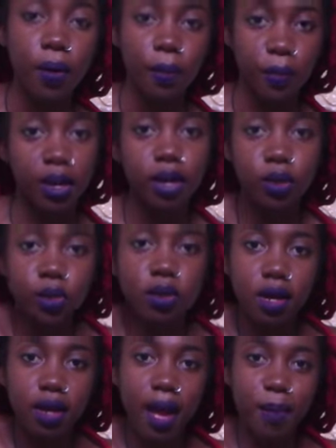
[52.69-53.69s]
But I do a
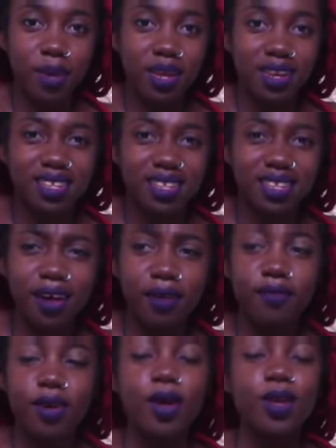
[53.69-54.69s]
lot of hand-painting stuff.
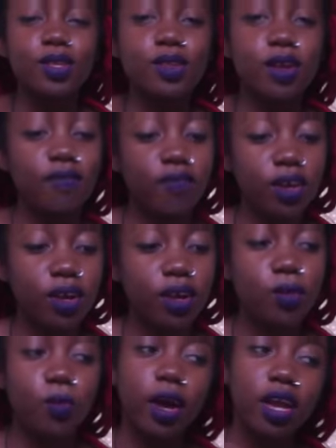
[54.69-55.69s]
So I
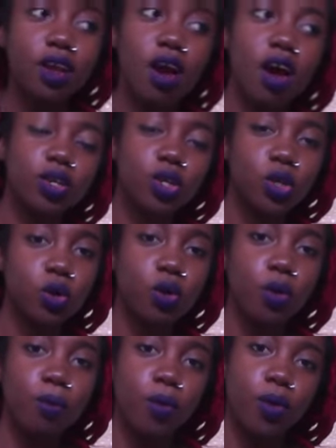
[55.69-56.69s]
figured, why not
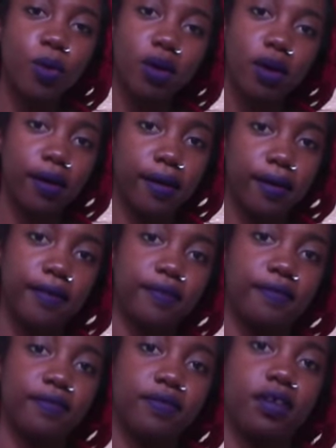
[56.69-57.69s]
show more
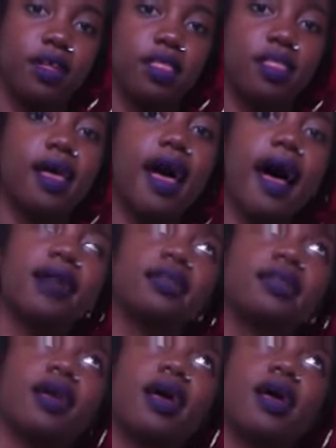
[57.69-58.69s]
of that
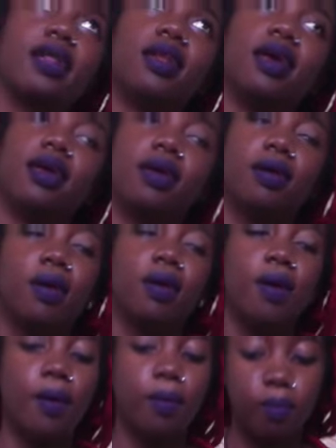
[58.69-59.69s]
and like
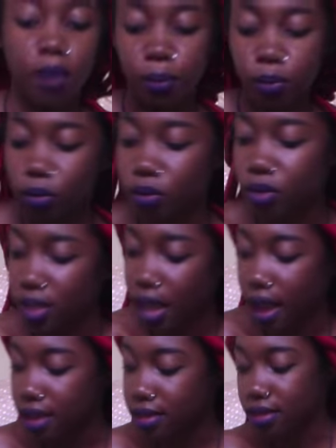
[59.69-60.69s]
my
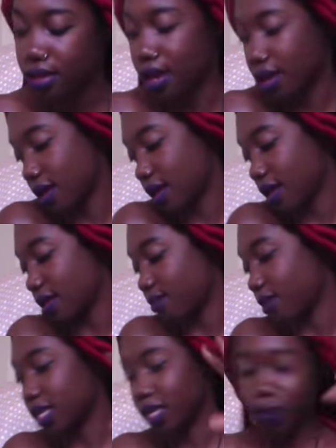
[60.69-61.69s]
process and
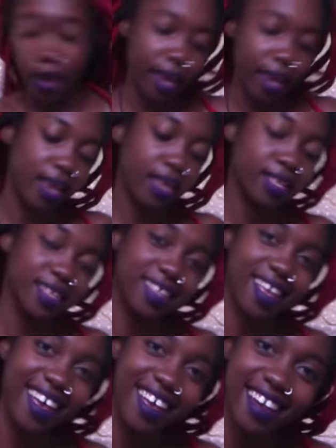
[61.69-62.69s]
my space
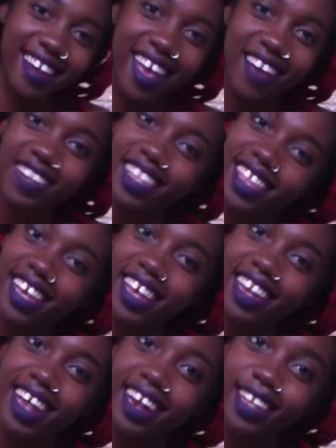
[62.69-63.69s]
and everything that I